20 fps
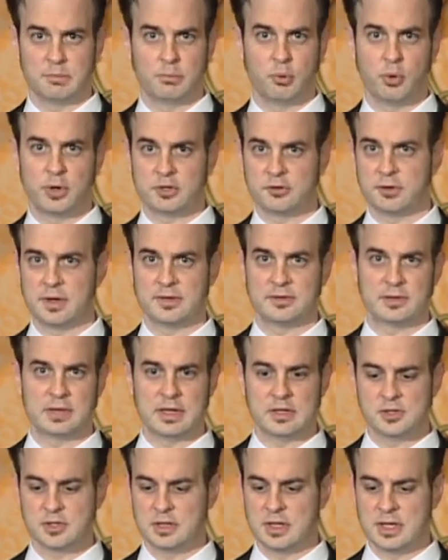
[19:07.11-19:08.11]
point
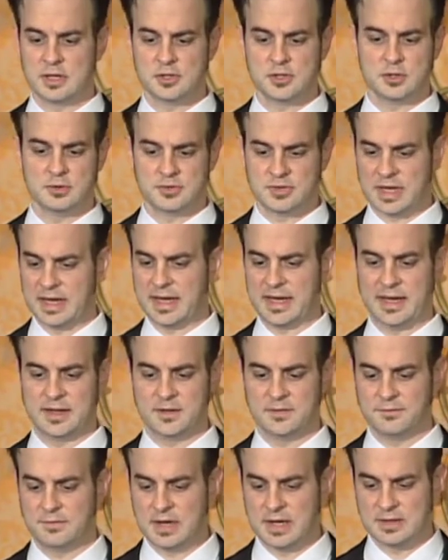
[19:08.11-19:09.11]
translation issues that I
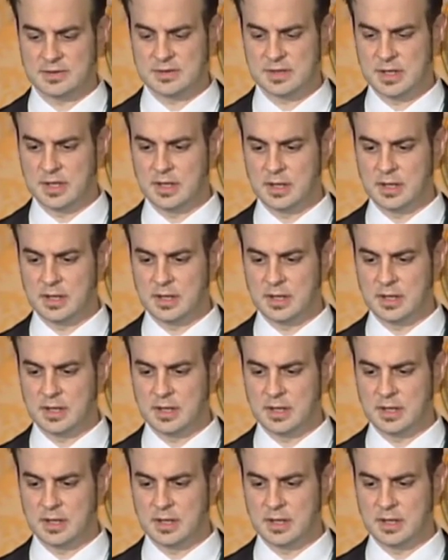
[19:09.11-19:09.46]
had to face,